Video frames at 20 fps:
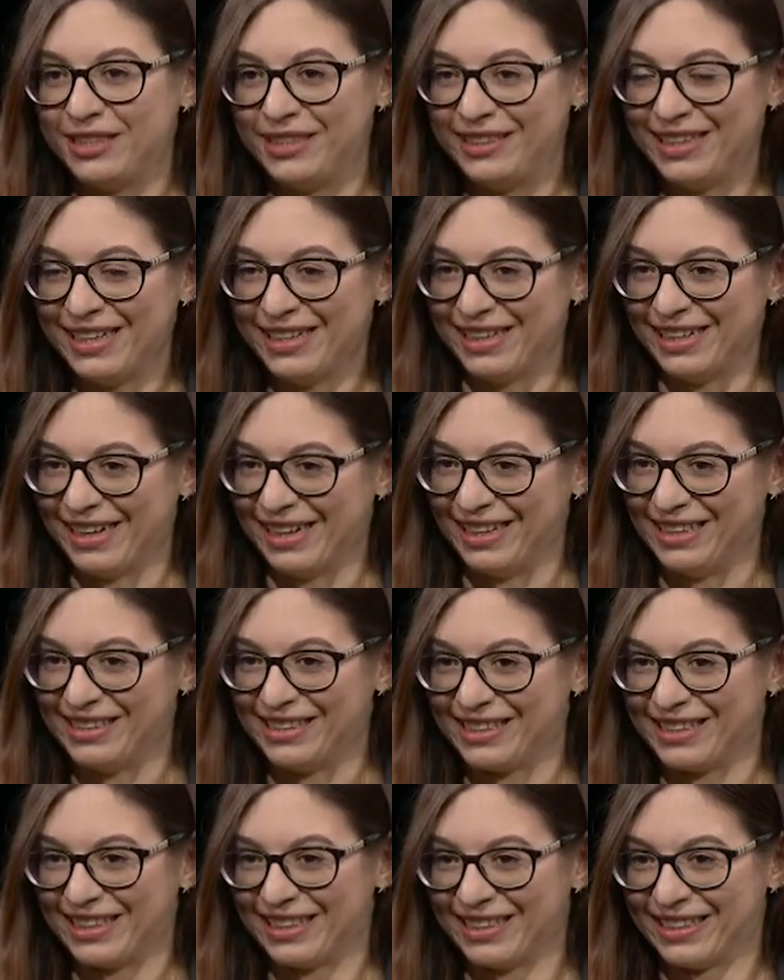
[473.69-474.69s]
Shaky
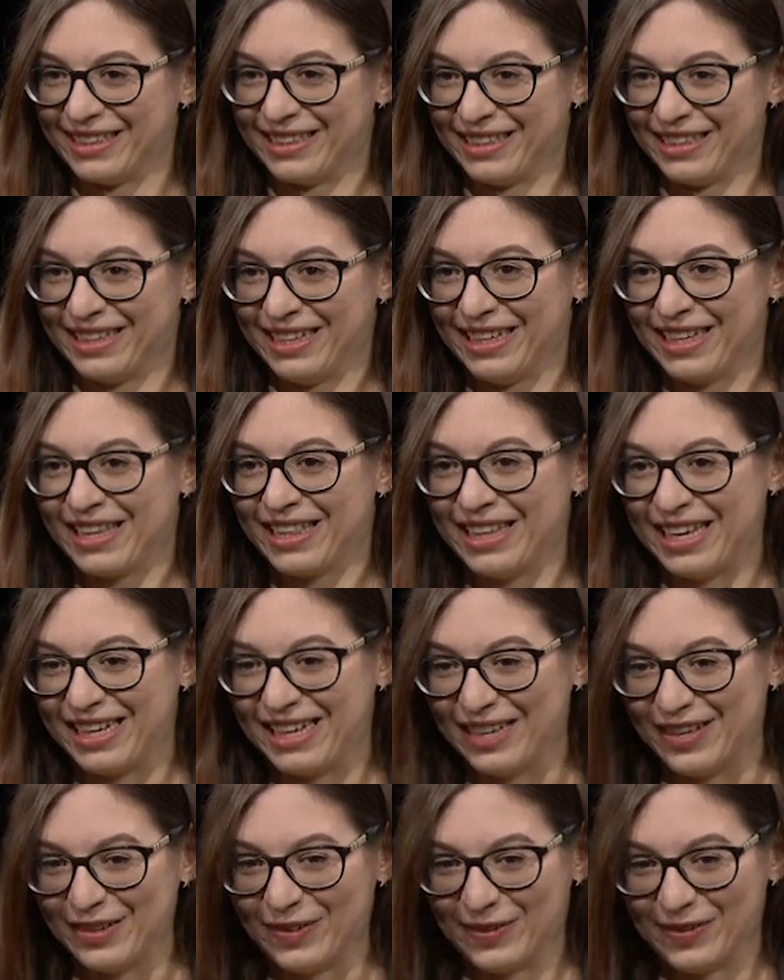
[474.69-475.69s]
Hands.
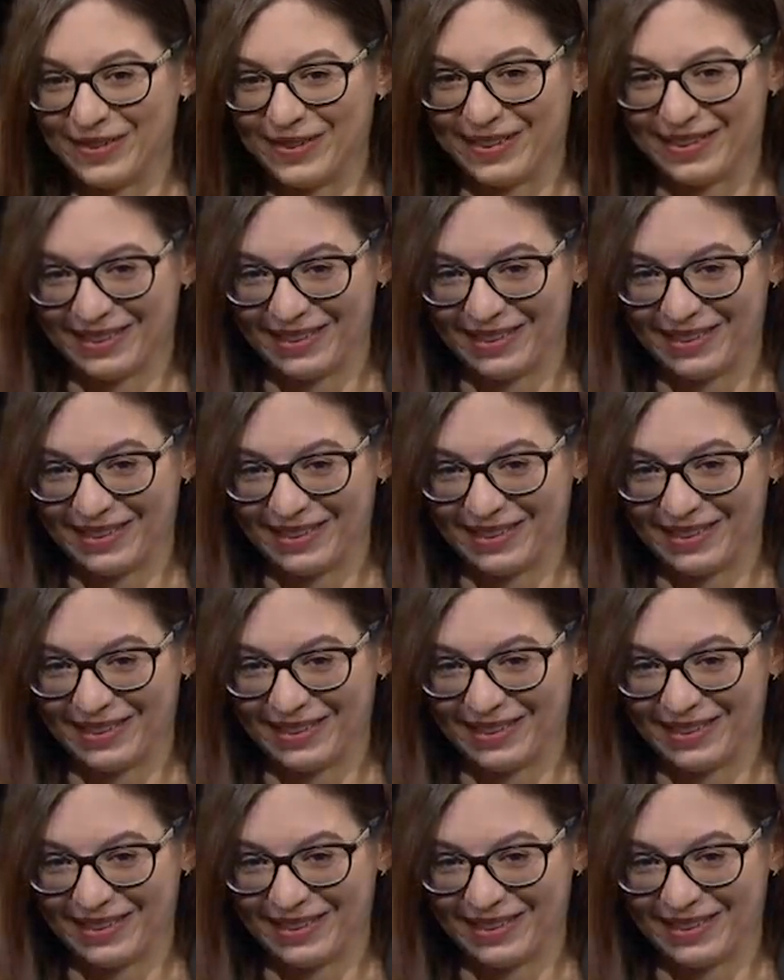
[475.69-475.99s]
Thank you.